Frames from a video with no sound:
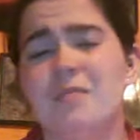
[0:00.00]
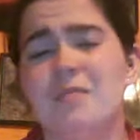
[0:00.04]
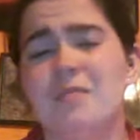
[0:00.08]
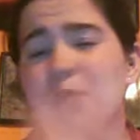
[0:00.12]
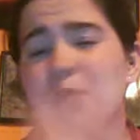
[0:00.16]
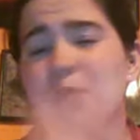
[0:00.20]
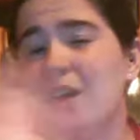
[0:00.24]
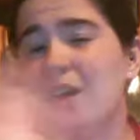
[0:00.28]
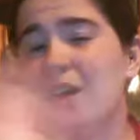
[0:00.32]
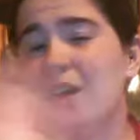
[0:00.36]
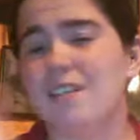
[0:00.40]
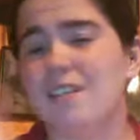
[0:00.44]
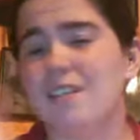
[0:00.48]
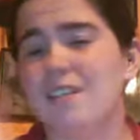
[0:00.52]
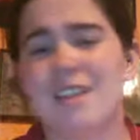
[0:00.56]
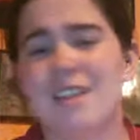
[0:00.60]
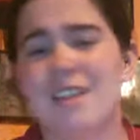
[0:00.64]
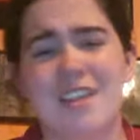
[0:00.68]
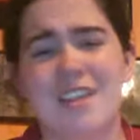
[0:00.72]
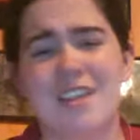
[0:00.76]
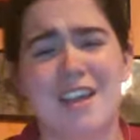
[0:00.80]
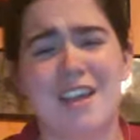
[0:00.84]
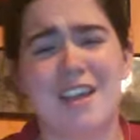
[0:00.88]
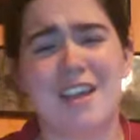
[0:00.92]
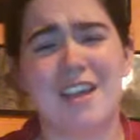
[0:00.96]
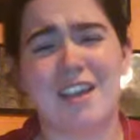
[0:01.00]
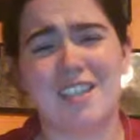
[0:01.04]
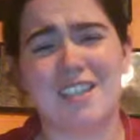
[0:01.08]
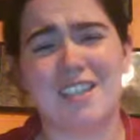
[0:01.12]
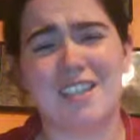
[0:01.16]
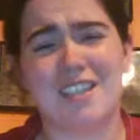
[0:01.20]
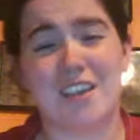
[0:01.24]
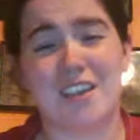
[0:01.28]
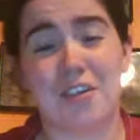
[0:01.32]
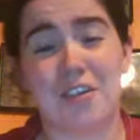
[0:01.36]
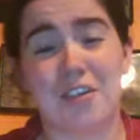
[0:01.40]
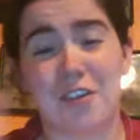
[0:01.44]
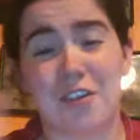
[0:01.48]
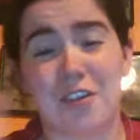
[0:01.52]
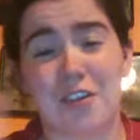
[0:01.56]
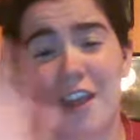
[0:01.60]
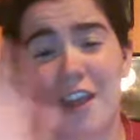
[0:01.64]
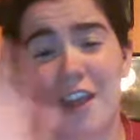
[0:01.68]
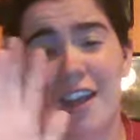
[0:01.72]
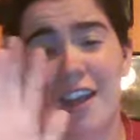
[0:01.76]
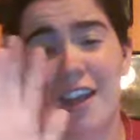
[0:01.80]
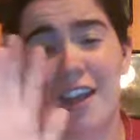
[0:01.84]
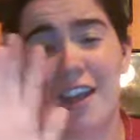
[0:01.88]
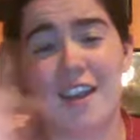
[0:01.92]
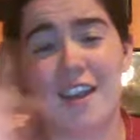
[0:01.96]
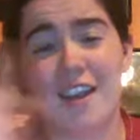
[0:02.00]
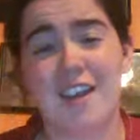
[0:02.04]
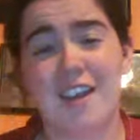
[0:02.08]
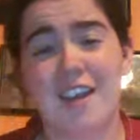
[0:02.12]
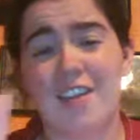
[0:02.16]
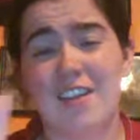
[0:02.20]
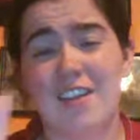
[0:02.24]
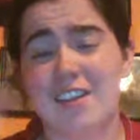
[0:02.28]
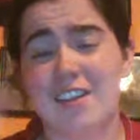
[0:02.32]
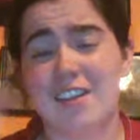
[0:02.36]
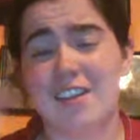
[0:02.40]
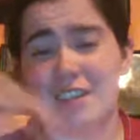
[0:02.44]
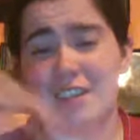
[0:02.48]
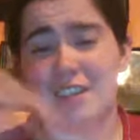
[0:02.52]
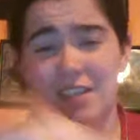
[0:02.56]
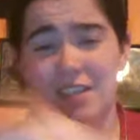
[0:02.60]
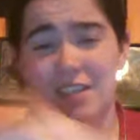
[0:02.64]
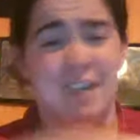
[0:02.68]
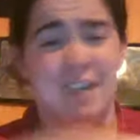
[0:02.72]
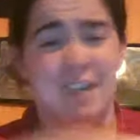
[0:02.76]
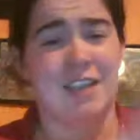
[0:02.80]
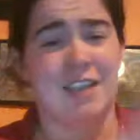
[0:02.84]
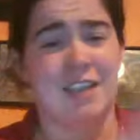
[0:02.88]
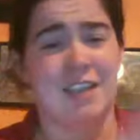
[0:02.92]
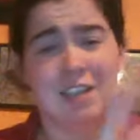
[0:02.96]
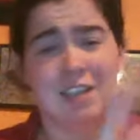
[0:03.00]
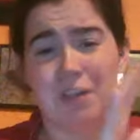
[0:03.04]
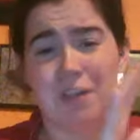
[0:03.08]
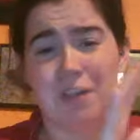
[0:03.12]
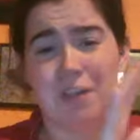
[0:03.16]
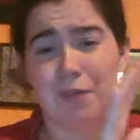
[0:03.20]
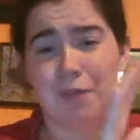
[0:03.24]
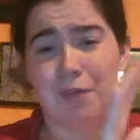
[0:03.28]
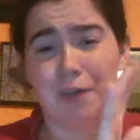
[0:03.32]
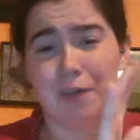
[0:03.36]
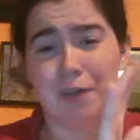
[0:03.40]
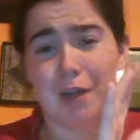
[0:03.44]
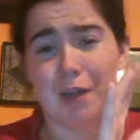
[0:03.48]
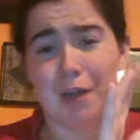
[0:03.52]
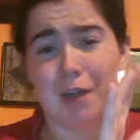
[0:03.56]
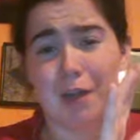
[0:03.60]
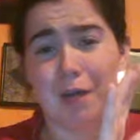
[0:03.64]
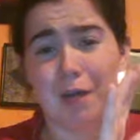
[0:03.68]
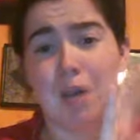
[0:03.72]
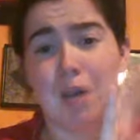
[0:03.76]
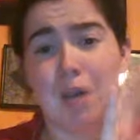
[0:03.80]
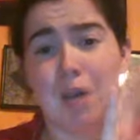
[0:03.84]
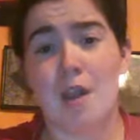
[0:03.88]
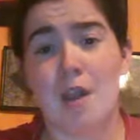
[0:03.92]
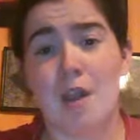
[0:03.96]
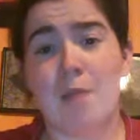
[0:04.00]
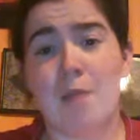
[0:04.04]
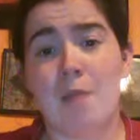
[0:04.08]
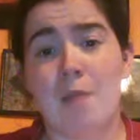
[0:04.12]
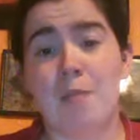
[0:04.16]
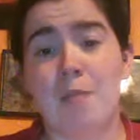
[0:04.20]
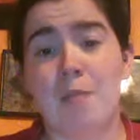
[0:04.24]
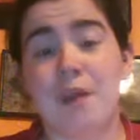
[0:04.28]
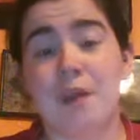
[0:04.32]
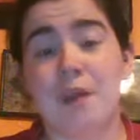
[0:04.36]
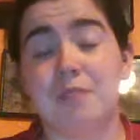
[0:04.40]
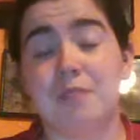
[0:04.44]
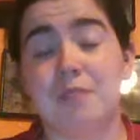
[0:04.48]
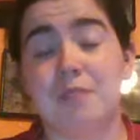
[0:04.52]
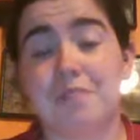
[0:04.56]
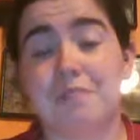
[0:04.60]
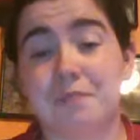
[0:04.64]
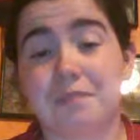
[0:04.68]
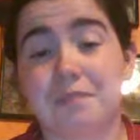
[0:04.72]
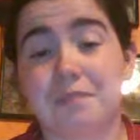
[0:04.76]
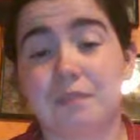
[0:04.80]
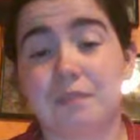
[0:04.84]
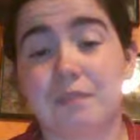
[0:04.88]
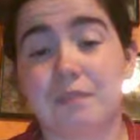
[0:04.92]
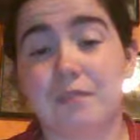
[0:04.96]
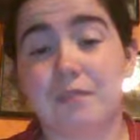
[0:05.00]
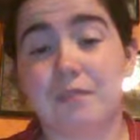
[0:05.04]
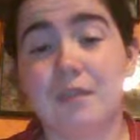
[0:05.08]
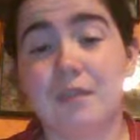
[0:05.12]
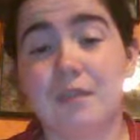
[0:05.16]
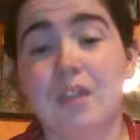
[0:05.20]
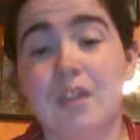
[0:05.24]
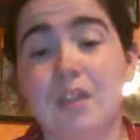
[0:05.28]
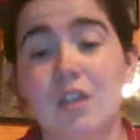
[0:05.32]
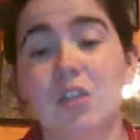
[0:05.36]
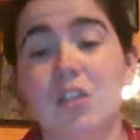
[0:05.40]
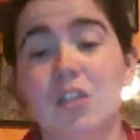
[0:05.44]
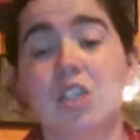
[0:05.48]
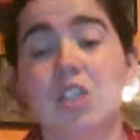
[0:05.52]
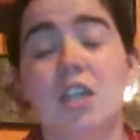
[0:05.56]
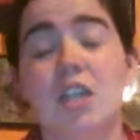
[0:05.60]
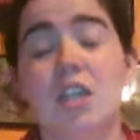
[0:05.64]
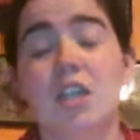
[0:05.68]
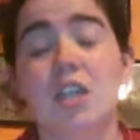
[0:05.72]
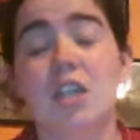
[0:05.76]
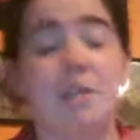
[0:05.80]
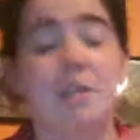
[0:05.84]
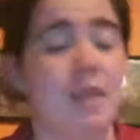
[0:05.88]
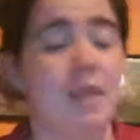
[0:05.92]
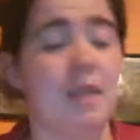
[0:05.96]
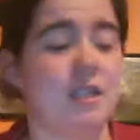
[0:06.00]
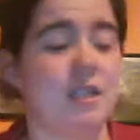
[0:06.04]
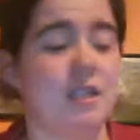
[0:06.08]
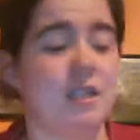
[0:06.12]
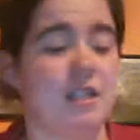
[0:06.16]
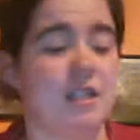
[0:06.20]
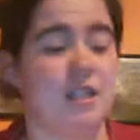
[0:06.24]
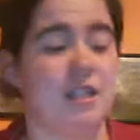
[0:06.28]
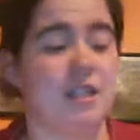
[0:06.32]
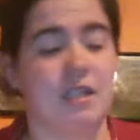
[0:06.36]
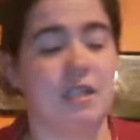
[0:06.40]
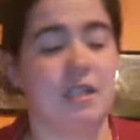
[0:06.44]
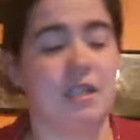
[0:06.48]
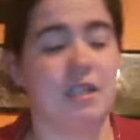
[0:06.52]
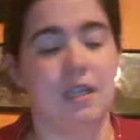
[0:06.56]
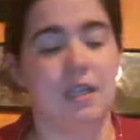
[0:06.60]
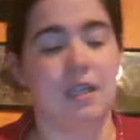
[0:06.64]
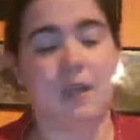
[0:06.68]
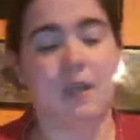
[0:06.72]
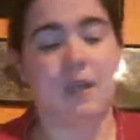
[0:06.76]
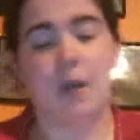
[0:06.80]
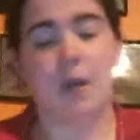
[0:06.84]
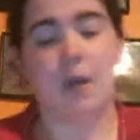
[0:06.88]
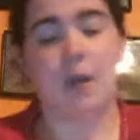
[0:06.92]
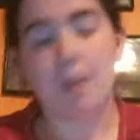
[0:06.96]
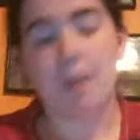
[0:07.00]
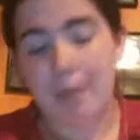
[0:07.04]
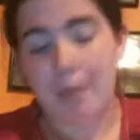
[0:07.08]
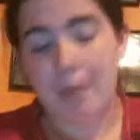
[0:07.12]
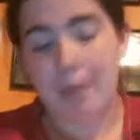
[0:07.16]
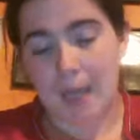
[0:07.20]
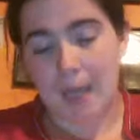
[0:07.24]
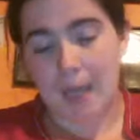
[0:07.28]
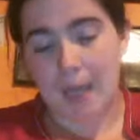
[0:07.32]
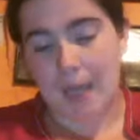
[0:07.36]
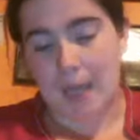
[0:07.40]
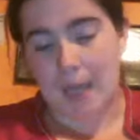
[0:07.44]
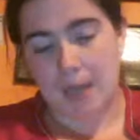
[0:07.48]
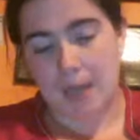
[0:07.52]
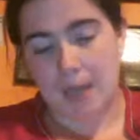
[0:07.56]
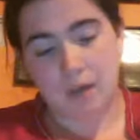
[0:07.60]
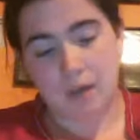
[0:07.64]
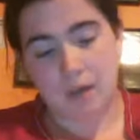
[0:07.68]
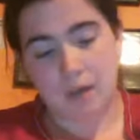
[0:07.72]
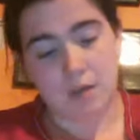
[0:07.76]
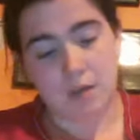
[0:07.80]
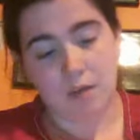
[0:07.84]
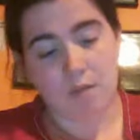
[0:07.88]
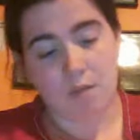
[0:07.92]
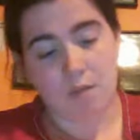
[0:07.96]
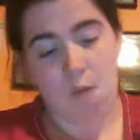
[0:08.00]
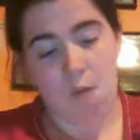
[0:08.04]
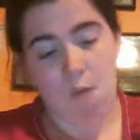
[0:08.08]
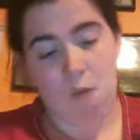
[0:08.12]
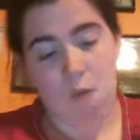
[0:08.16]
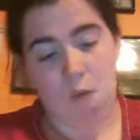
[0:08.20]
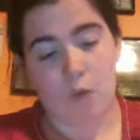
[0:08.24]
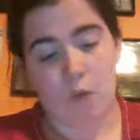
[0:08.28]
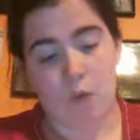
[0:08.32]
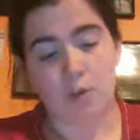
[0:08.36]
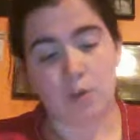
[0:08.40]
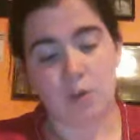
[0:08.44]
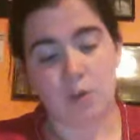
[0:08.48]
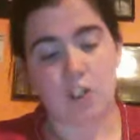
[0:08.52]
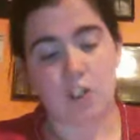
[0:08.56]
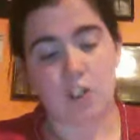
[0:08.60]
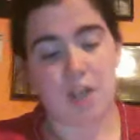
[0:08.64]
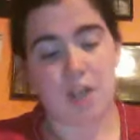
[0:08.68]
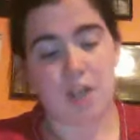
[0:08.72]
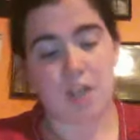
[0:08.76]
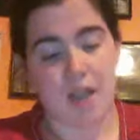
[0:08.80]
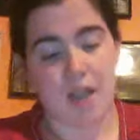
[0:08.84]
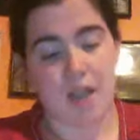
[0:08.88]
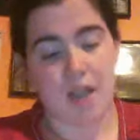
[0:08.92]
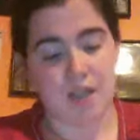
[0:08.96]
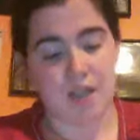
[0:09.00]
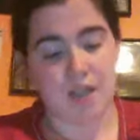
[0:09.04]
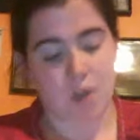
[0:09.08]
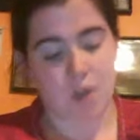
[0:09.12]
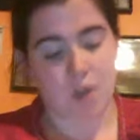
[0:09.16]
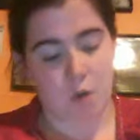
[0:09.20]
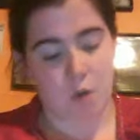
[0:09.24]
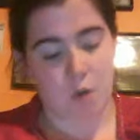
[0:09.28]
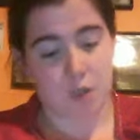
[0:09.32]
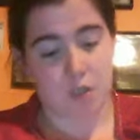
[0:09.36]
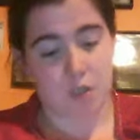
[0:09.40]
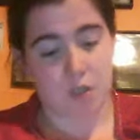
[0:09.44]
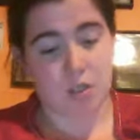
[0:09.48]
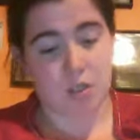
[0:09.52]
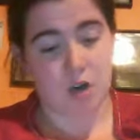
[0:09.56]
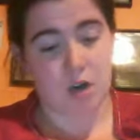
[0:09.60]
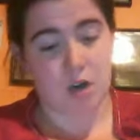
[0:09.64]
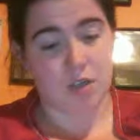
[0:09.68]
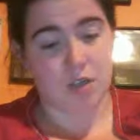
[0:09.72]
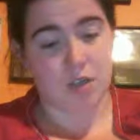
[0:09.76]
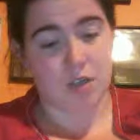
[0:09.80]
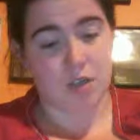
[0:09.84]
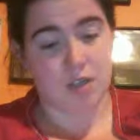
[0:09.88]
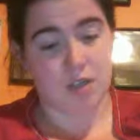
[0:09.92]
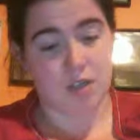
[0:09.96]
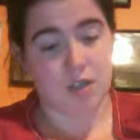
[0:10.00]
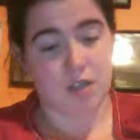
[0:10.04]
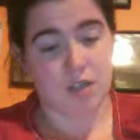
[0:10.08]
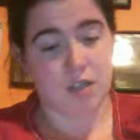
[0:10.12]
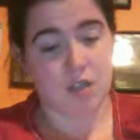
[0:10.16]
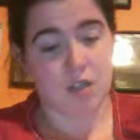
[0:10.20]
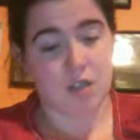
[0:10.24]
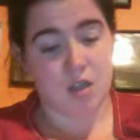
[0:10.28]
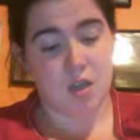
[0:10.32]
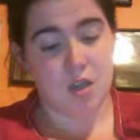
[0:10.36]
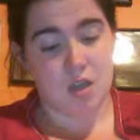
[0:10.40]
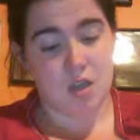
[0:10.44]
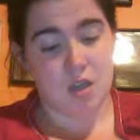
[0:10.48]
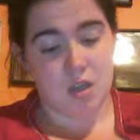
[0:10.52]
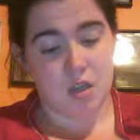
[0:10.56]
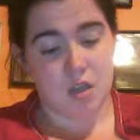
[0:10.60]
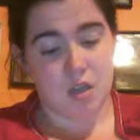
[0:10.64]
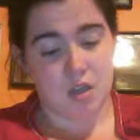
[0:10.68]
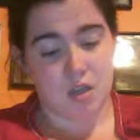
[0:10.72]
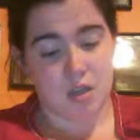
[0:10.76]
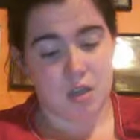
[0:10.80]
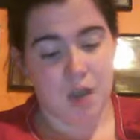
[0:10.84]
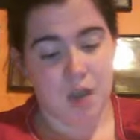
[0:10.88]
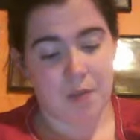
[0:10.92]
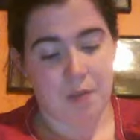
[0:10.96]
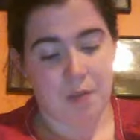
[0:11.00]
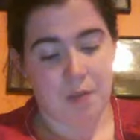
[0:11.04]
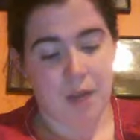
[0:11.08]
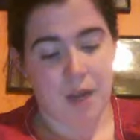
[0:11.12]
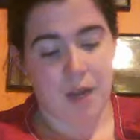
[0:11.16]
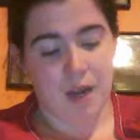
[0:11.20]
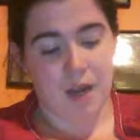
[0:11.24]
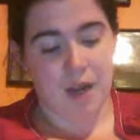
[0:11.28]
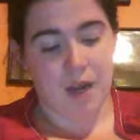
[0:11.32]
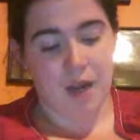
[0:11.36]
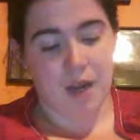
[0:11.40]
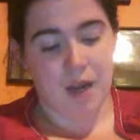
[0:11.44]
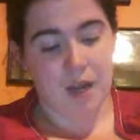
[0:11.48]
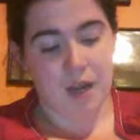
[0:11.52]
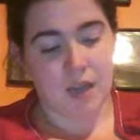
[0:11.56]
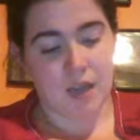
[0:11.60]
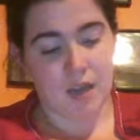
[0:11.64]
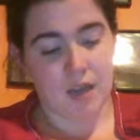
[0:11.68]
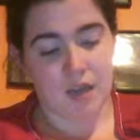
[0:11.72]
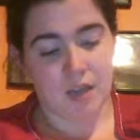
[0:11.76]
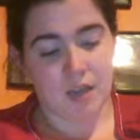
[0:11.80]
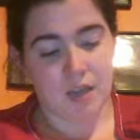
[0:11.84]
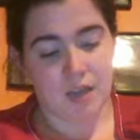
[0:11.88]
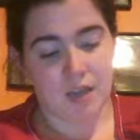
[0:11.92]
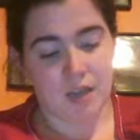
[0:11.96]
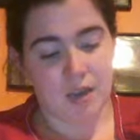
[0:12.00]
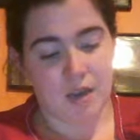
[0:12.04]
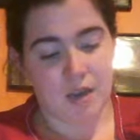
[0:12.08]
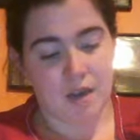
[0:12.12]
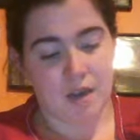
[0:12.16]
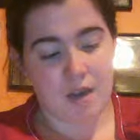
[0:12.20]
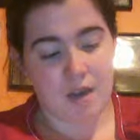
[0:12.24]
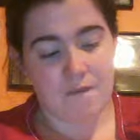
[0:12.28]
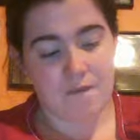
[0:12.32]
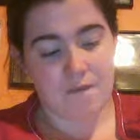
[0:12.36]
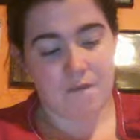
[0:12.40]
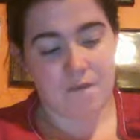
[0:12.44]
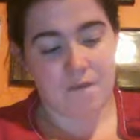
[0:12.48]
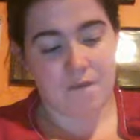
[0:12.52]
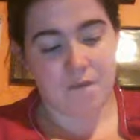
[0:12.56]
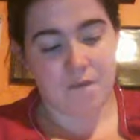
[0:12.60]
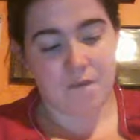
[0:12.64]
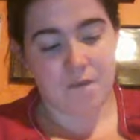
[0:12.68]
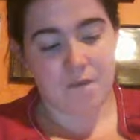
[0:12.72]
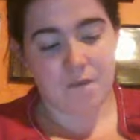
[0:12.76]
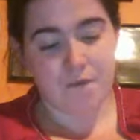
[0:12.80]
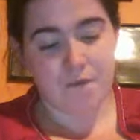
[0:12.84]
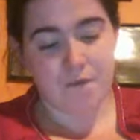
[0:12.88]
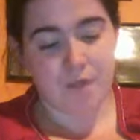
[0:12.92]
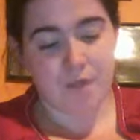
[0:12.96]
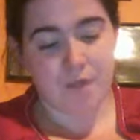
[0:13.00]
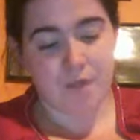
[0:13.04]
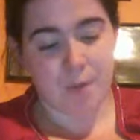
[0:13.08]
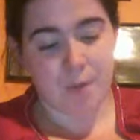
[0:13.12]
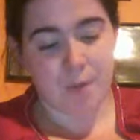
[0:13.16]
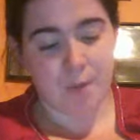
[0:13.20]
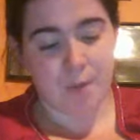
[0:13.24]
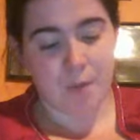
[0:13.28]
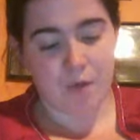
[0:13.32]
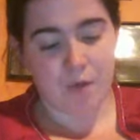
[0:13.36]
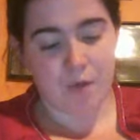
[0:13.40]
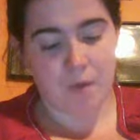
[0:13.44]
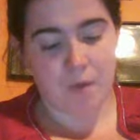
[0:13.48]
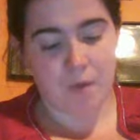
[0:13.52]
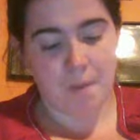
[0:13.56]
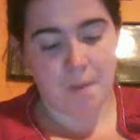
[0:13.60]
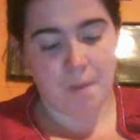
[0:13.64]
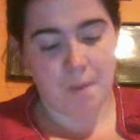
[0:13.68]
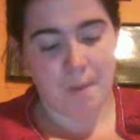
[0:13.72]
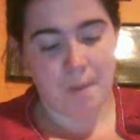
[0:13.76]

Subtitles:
but that's another thing, that's, I guess, another video, but she meets this young man, or she has always talked to this young man, I cannot flippin'